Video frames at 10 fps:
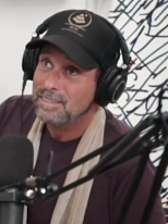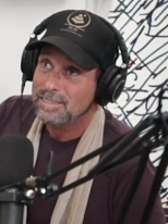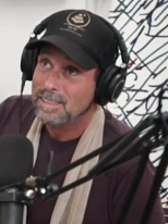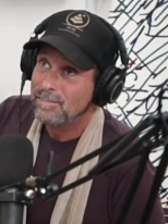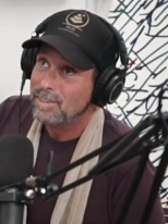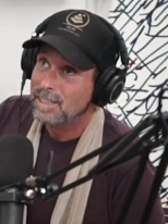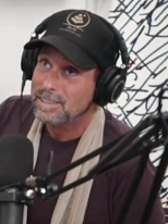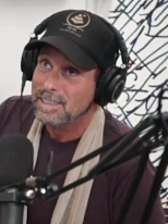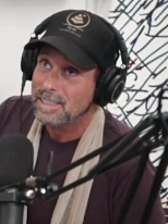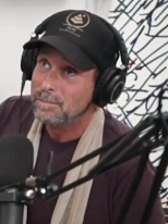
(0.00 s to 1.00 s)
I forgot the
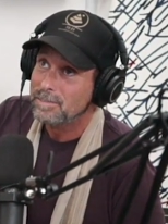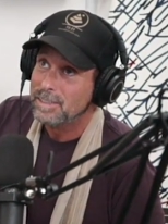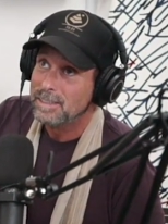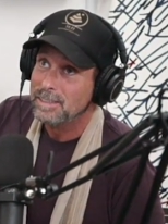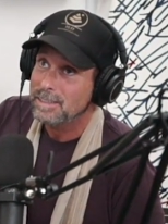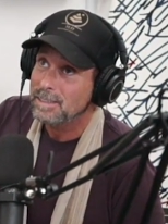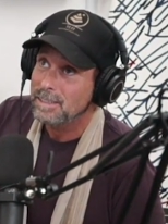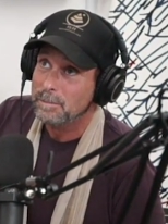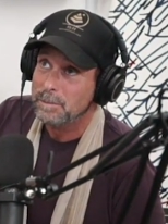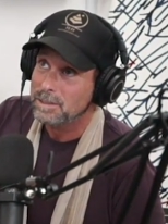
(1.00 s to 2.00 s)
name of it.
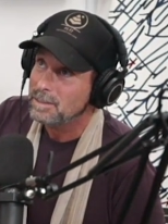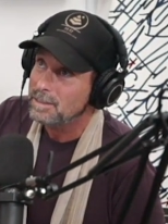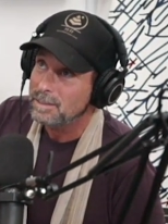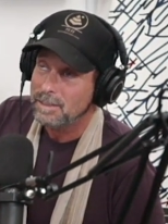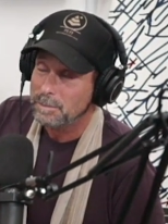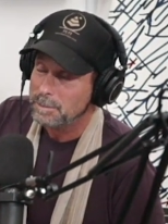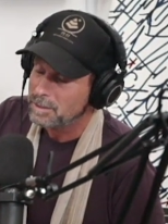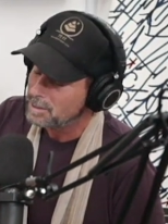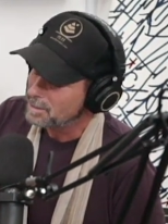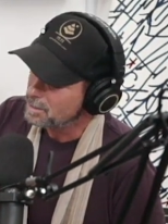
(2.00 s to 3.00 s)
It was a, it was just